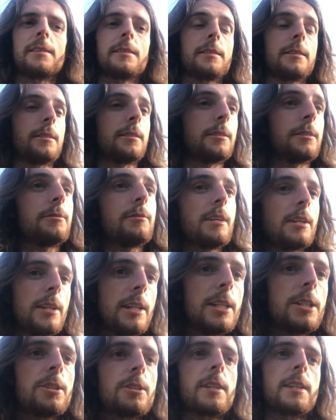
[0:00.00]
So it's very
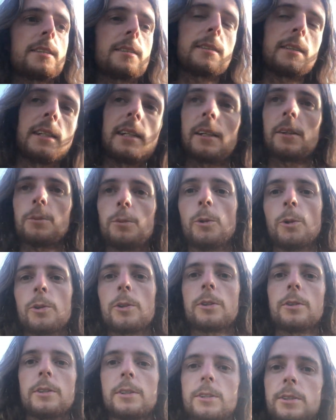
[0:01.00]
interesting how the
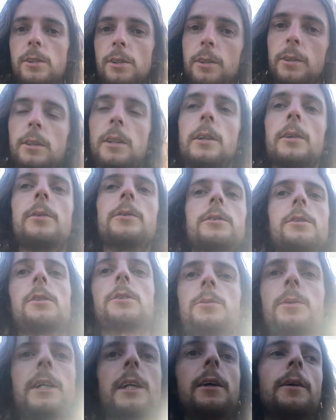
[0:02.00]
water is so close as
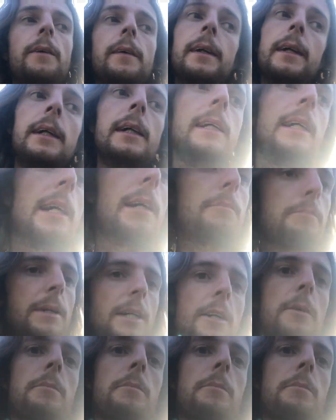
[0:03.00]
well. And bear in